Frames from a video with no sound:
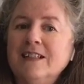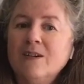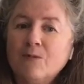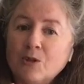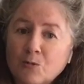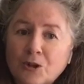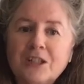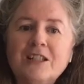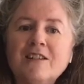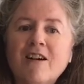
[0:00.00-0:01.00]
when you're working
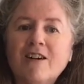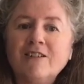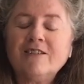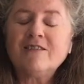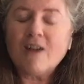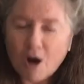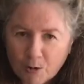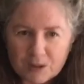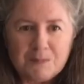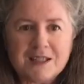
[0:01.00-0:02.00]
in the garden,
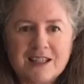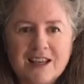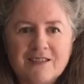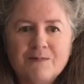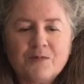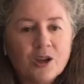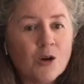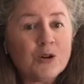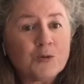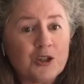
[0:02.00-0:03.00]
always be safe.
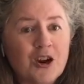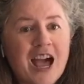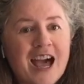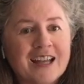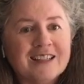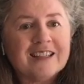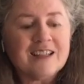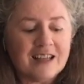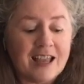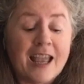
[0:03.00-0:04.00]
Always wear your hat
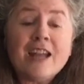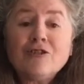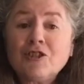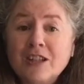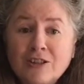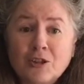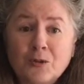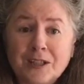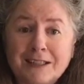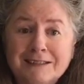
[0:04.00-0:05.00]
and your
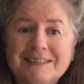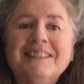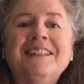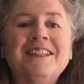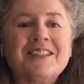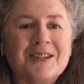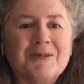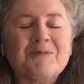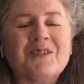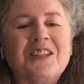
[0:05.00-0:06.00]
sunscreen. So
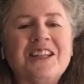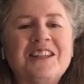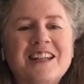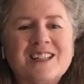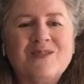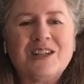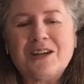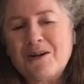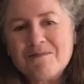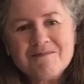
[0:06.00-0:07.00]
we'll see you in the next video.
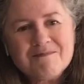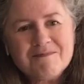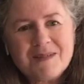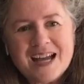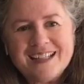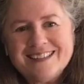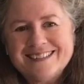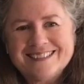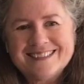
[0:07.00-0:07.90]
Bye.